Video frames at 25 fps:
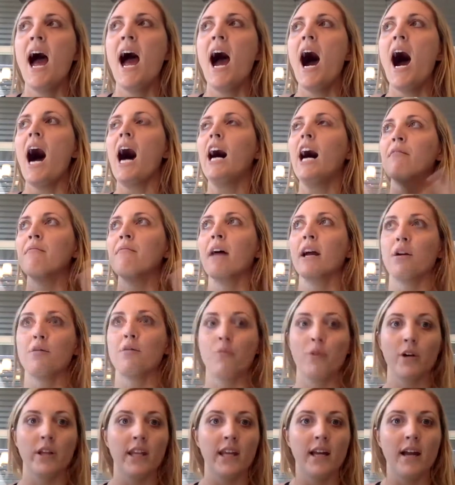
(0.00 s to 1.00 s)
I'm like,
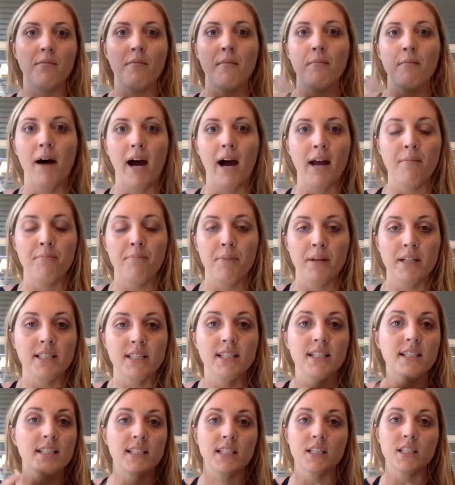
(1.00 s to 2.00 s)
really, my
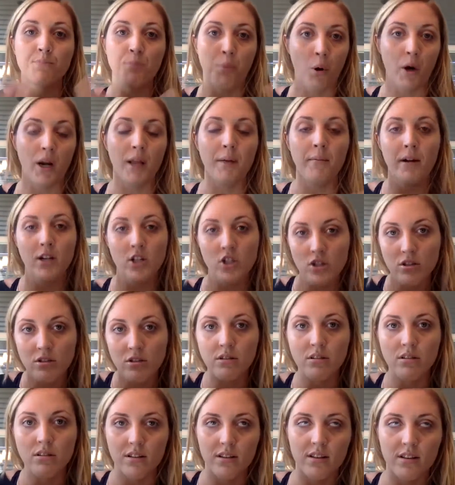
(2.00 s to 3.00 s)
business is pretty much,
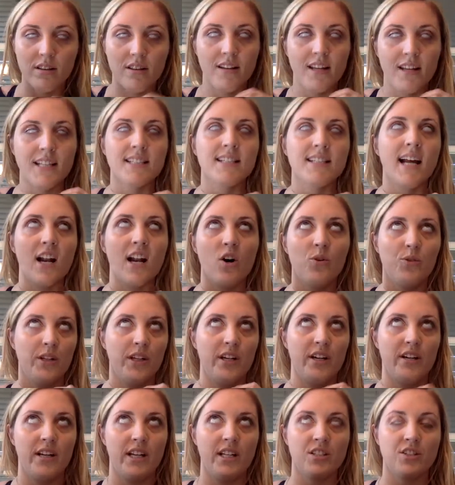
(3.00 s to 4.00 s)
it's not only
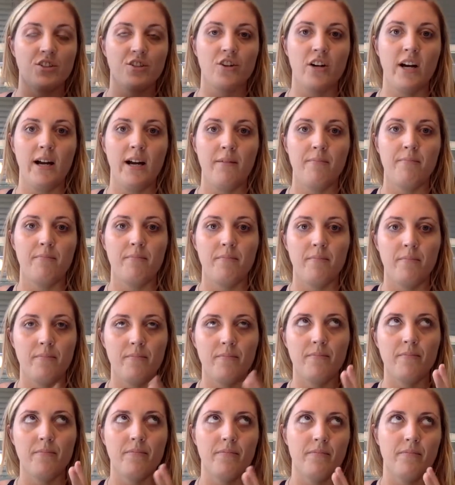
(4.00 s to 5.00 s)
on Instagram.
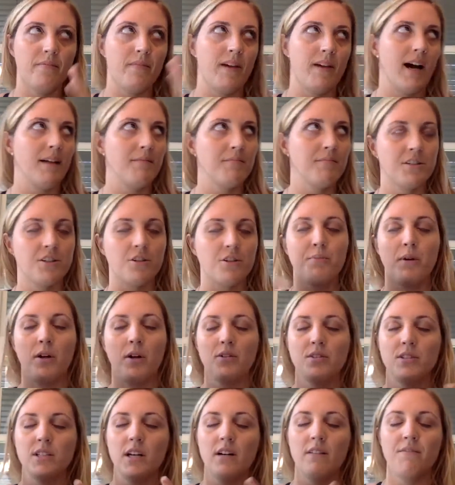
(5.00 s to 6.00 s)
I'm still
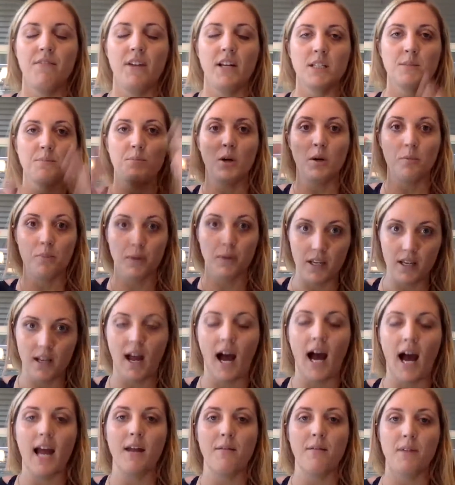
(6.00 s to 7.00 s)
posting on Facebook, but
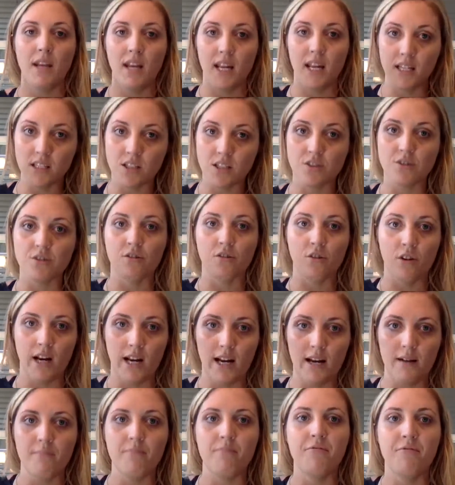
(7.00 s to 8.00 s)
I am an
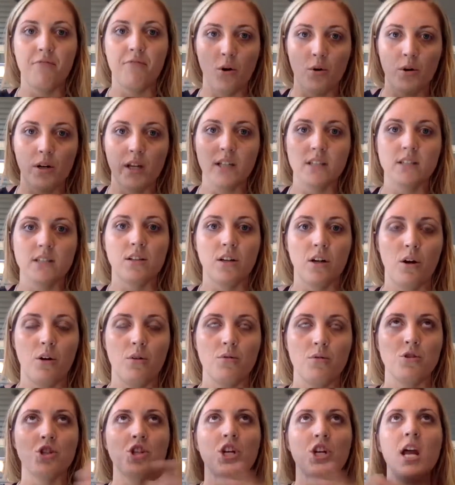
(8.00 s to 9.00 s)
Instagram focused
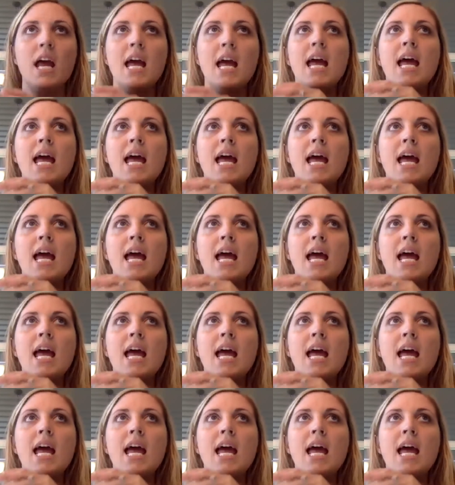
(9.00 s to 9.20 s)
coach.